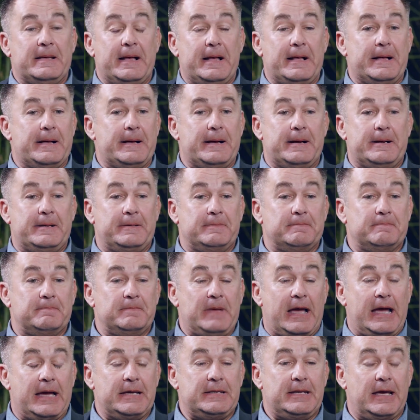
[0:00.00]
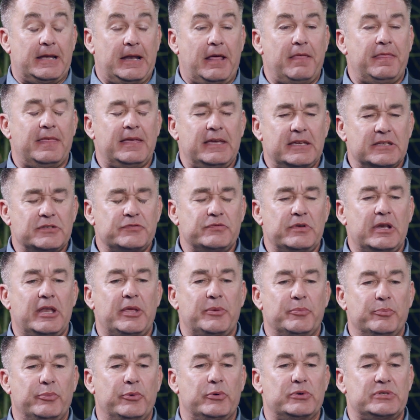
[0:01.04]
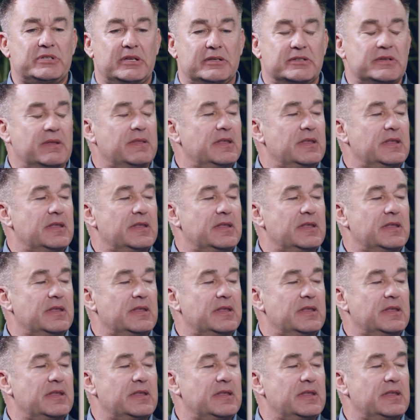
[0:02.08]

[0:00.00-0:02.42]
Um, and, and I think it's really important,